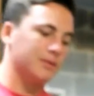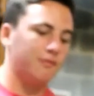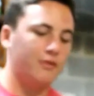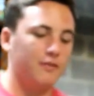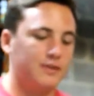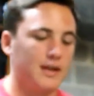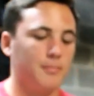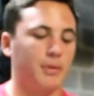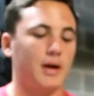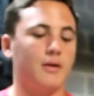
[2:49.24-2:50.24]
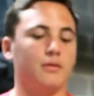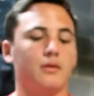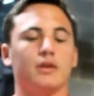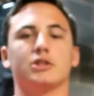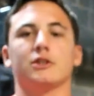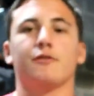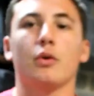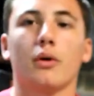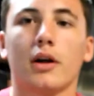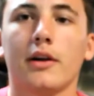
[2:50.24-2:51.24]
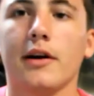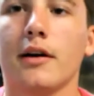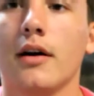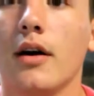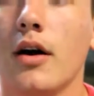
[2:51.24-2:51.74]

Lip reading: some 15-pound. This is FloraClear.